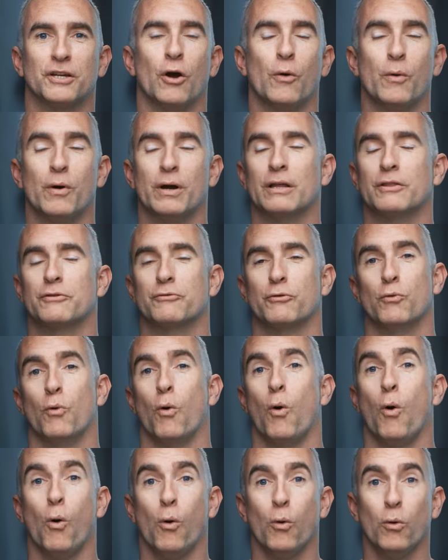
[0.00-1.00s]
going through
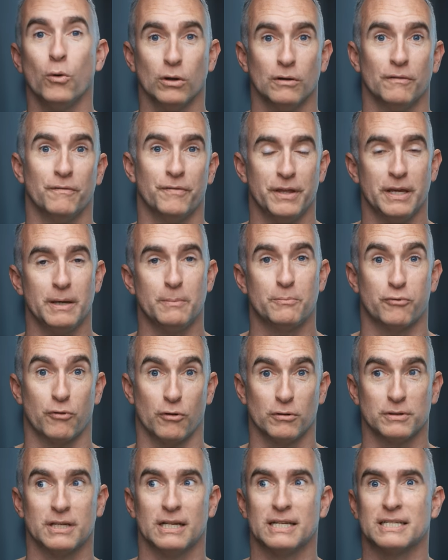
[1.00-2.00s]
all of the
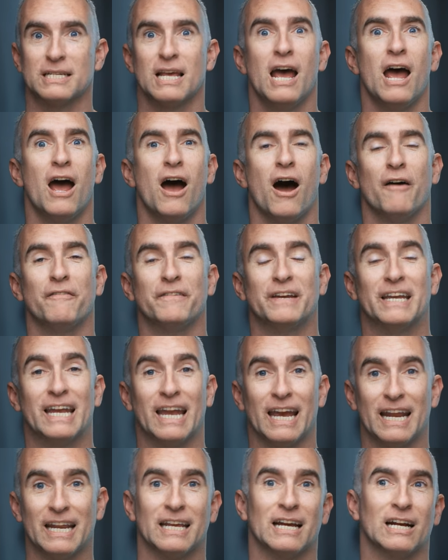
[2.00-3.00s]
process of
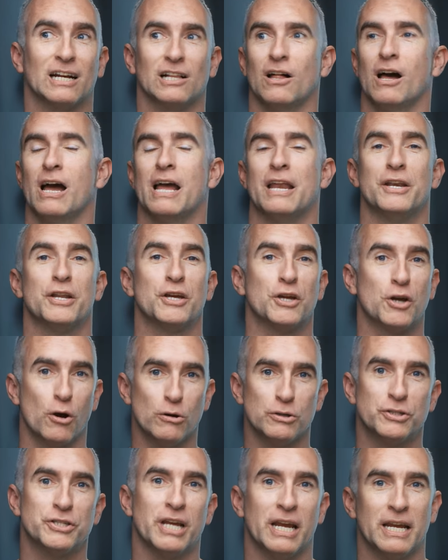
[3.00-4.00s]
getting a client,
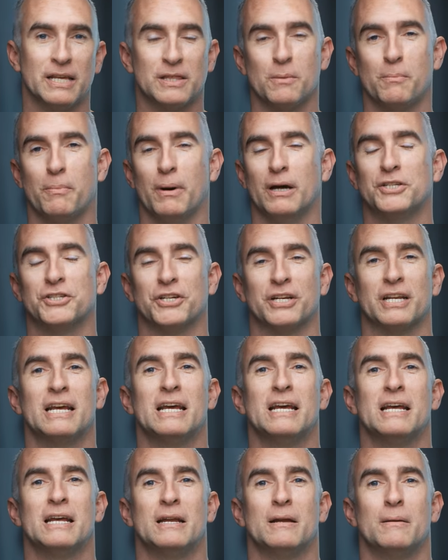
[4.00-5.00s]
negotiating the budget,
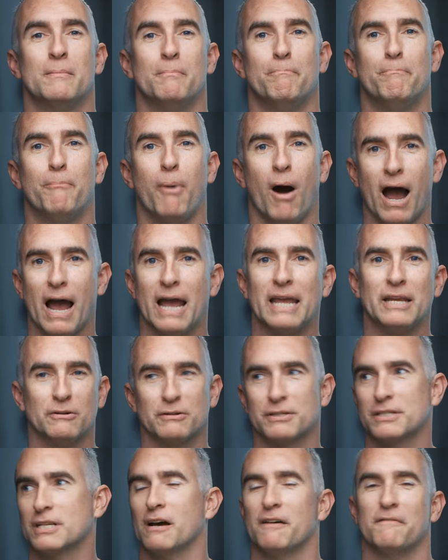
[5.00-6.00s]
buying your
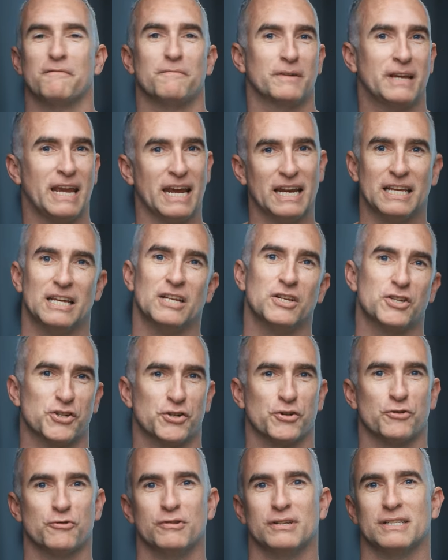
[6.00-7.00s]
stuff, getting
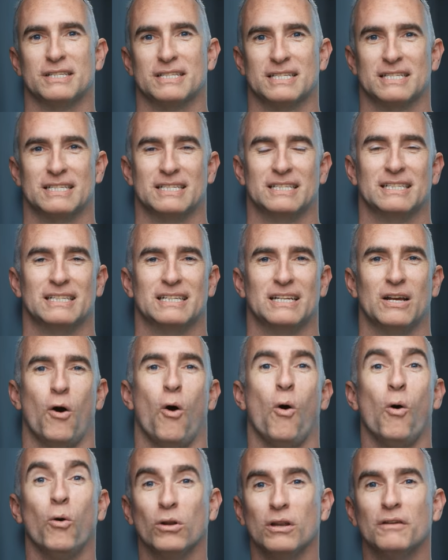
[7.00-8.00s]
insurance,
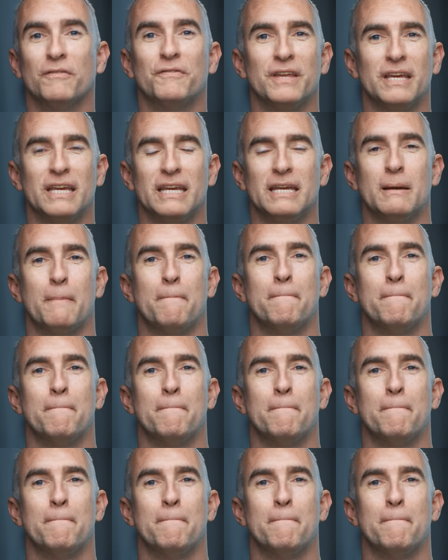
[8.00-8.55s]
all of the